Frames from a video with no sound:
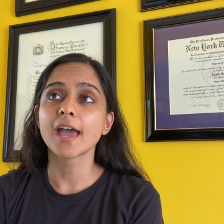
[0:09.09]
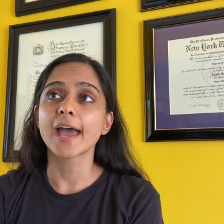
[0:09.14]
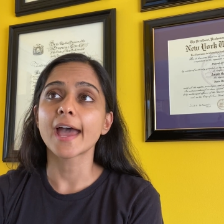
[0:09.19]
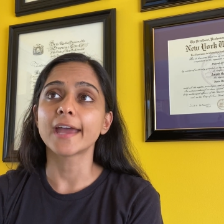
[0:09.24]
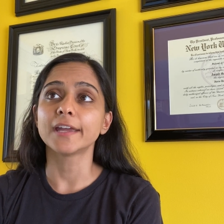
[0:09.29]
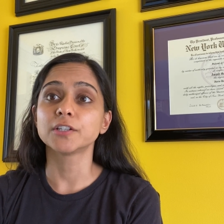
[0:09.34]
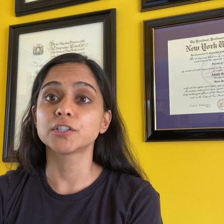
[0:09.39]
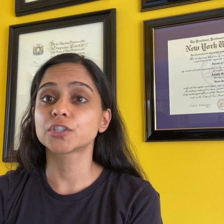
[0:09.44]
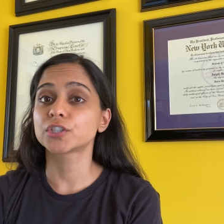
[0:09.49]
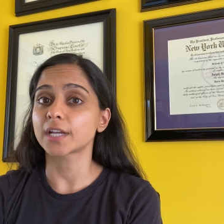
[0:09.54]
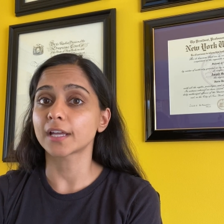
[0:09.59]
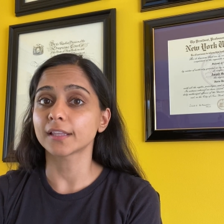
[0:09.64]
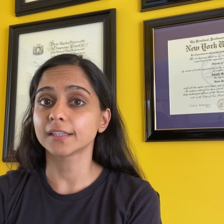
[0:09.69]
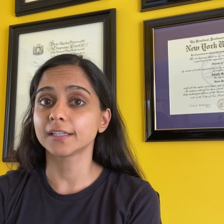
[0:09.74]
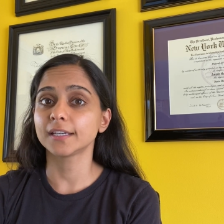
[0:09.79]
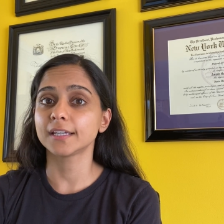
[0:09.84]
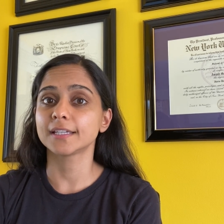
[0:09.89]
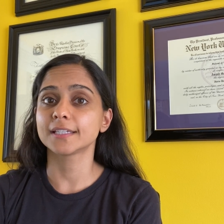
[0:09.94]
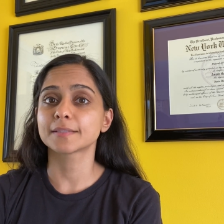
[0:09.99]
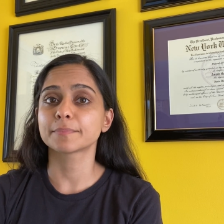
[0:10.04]
and
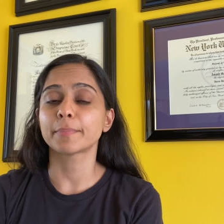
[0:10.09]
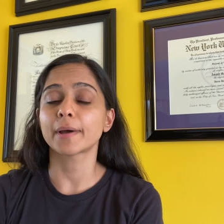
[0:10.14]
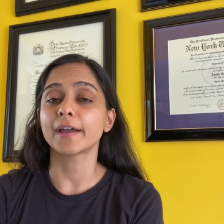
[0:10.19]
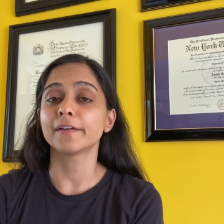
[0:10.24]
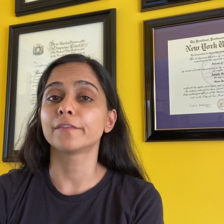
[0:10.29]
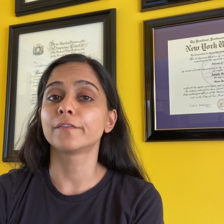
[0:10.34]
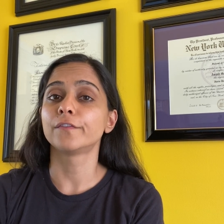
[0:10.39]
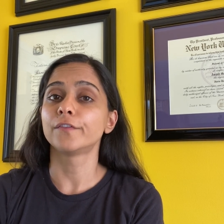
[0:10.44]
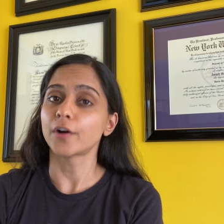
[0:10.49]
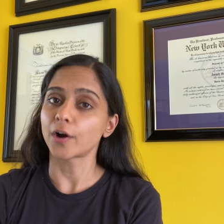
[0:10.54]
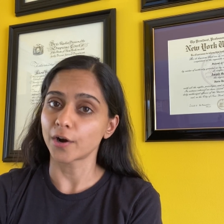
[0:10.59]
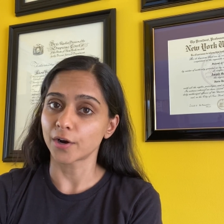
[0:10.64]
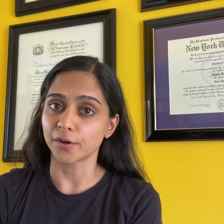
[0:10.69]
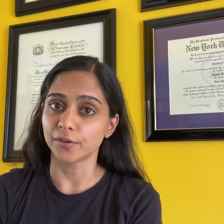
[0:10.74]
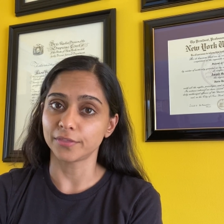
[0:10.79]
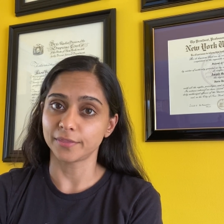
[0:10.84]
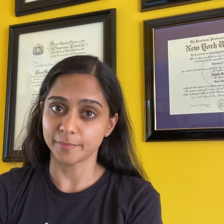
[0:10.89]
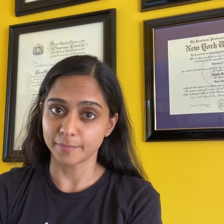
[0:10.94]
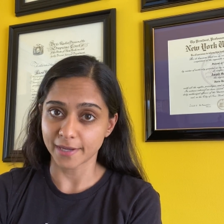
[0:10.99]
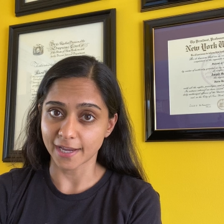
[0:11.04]
Shelly is by
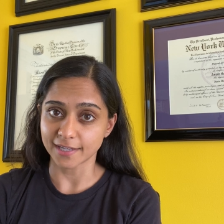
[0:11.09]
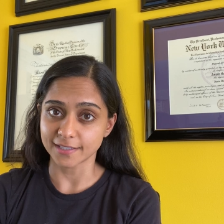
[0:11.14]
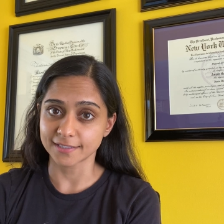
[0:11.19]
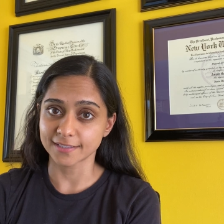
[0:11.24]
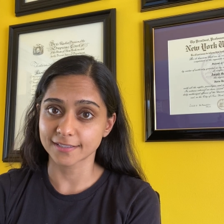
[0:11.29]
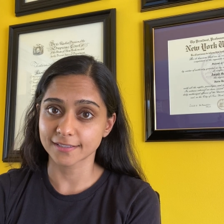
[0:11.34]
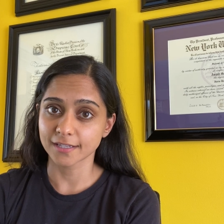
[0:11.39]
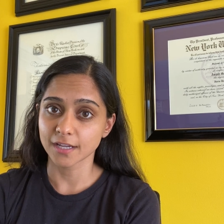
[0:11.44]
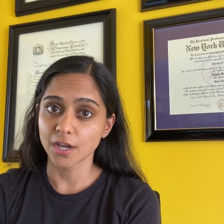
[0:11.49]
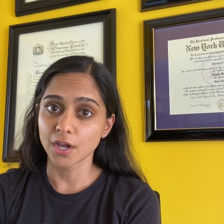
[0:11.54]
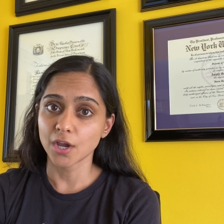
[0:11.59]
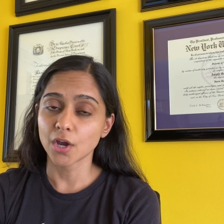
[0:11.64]
far the best.